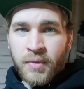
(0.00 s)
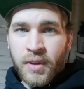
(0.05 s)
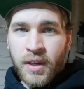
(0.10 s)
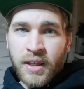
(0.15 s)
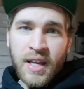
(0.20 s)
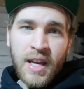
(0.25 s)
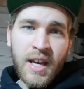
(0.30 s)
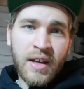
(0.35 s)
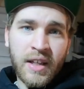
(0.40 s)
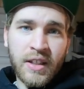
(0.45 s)

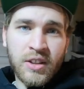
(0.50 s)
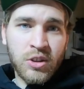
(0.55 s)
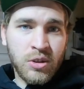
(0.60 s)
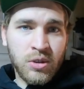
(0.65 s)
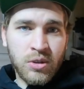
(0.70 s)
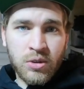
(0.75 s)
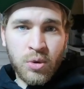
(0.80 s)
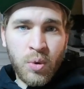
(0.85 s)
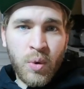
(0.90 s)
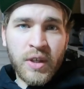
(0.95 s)
And again, it's
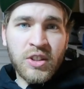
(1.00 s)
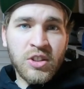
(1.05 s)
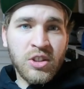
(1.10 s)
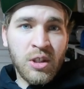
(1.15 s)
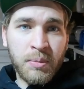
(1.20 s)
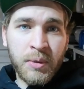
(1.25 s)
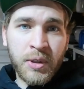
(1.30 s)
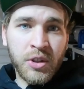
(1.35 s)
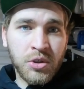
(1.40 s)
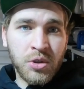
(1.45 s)
20
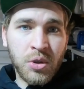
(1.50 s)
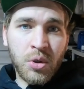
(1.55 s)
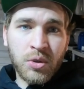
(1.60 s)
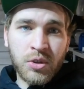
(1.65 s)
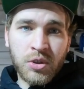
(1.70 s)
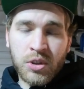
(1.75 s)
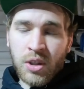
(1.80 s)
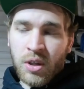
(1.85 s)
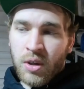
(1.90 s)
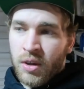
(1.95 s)
some years
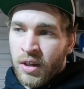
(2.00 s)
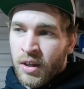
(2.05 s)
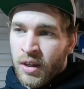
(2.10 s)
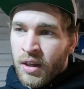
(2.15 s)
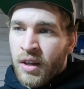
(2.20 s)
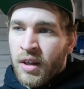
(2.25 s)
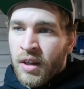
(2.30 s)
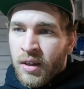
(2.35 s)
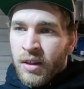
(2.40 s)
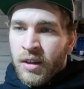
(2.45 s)
old, so
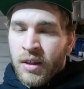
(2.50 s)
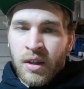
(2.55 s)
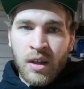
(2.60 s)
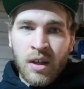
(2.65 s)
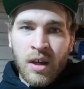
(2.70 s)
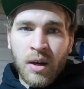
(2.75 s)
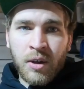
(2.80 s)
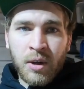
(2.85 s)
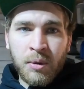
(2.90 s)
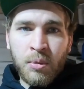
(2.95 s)

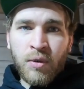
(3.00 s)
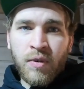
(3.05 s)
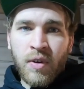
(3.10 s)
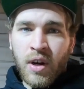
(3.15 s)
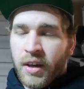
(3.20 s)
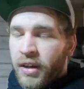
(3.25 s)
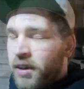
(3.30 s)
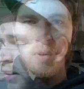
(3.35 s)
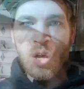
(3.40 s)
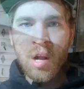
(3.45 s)
I'm gonna move
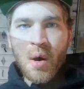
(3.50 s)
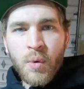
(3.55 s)
on.